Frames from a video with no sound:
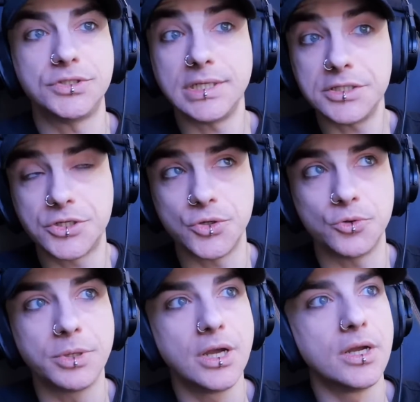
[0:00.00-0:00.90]

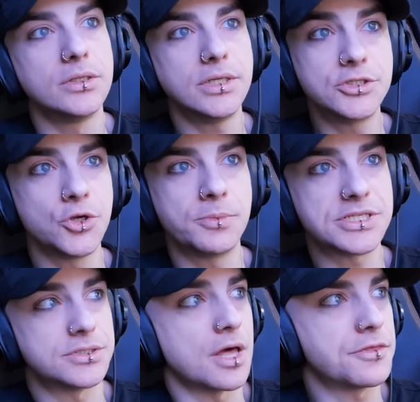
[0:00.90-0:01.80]
DTube
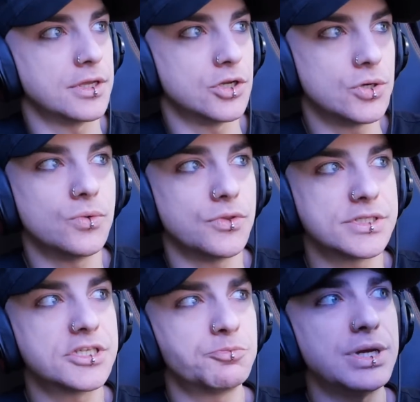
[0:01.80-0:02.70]
is nothing new.
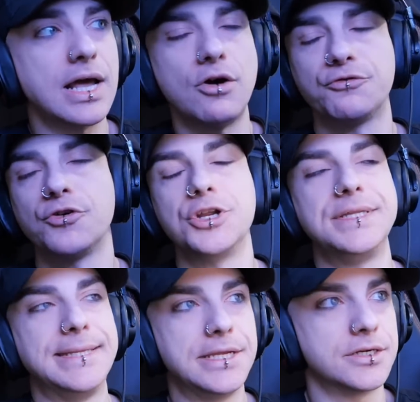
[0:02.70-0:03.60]
This has been out for
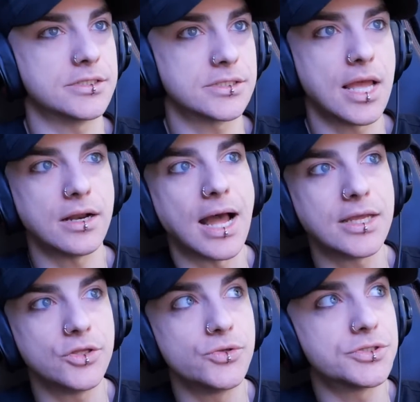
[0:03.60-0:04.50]
years, and I
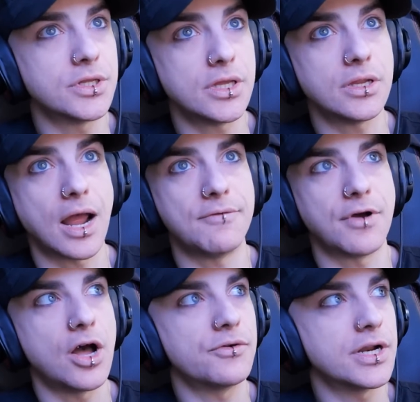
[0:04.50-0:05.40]
used it. I've
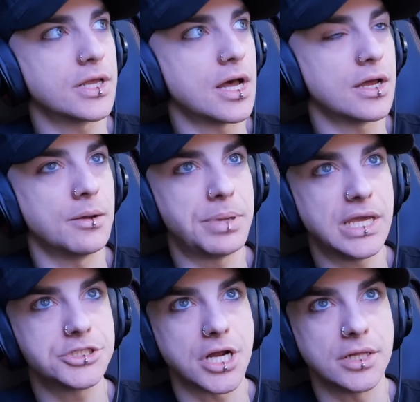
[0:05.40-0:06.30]
already got a
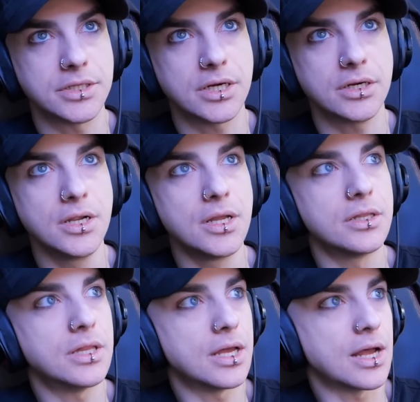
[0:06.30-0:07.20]
page on there
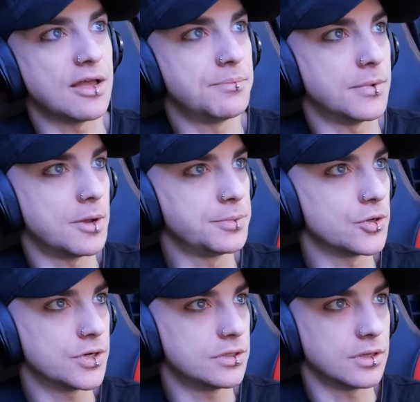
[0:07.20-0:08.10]
that I've
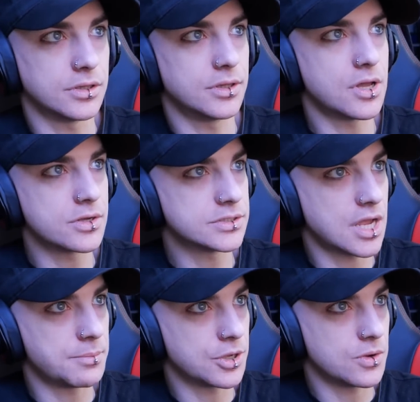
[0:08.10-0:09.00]
uploaded a long
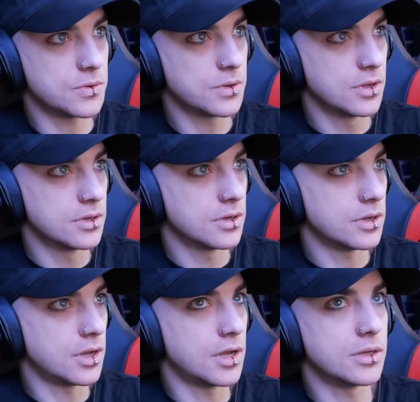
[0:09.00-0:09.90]
time ago,
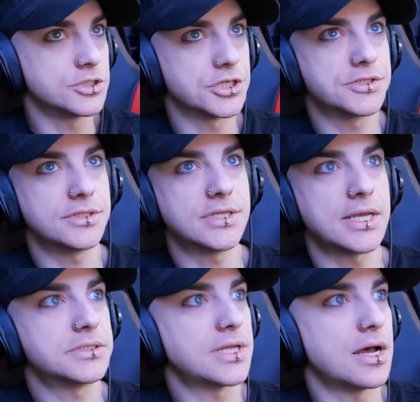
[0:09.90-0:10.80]
just to
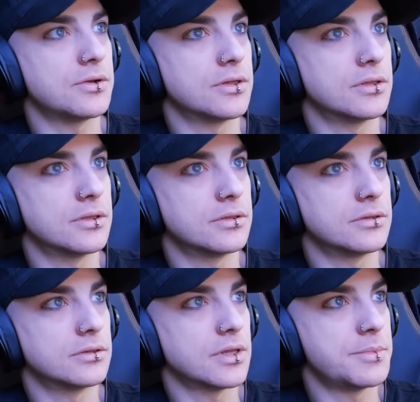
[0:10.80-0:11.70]
test out.
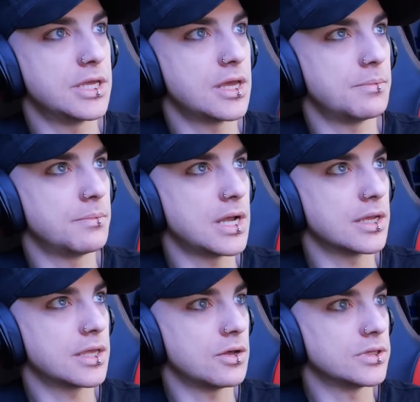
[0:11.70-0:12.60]
Let me get my
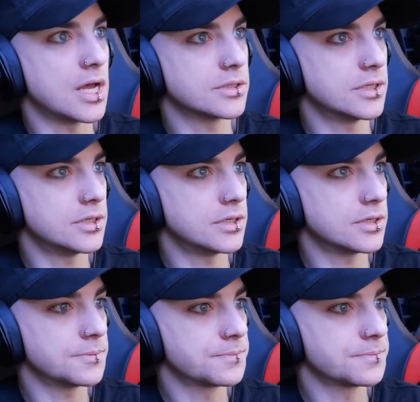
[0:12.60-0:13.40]
account logged in here.